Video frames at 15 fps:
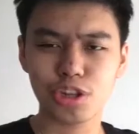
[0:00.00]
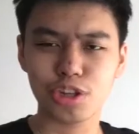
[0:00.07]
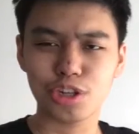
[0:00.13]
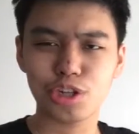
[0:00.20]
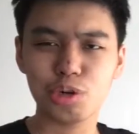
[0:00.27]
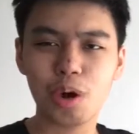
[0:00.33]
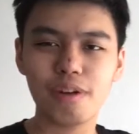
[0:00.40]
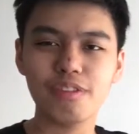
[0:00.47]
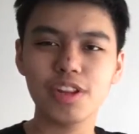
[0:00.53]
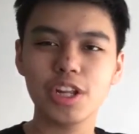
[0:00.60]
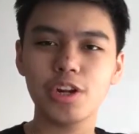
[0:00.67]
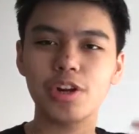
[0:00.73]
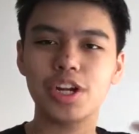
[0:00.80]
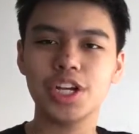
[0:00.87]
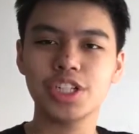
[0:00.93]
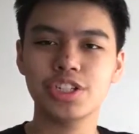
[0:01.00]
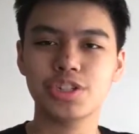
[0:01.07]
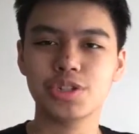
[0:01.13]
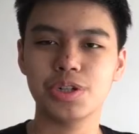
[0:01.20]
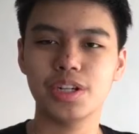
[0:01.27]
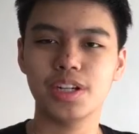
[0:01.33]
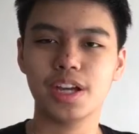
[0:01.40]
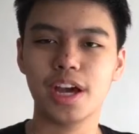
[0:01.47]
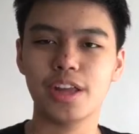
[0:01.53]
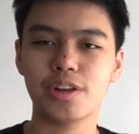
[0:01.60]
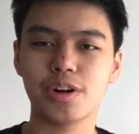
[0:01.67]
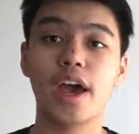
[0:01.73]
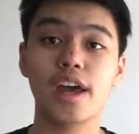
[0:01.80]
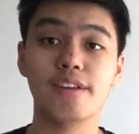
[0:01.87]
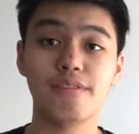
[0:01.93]
The two have a little history
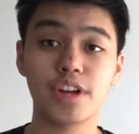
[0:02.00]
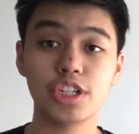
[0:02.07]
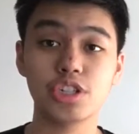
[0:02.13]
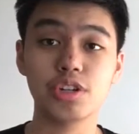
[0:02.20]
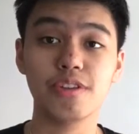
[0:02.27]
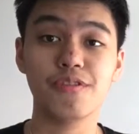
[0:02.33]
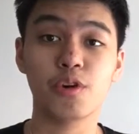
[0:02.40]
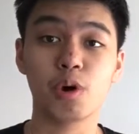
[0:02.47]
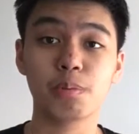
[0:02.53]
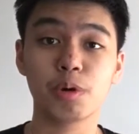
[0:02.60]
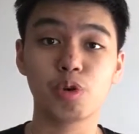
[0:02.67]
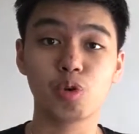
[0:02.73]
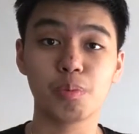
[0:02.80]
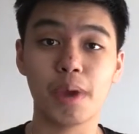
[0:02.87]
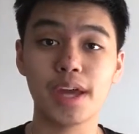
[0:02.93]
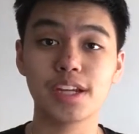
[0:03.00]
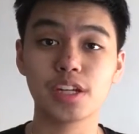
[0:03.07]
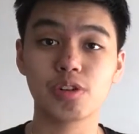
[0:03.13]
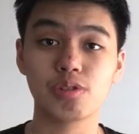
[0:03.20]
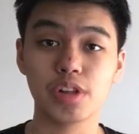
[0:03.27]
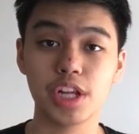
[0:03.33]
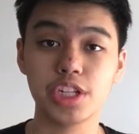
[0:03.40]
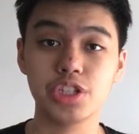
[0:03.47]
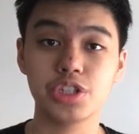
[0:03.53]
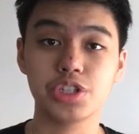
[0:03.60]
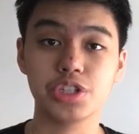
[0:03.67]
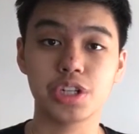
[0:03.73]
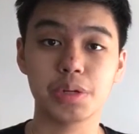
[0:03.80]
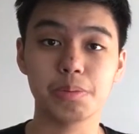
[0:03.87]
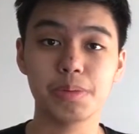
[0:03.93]
together and eventually form a romantic
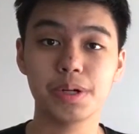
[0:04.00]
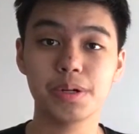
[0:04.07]
relationship.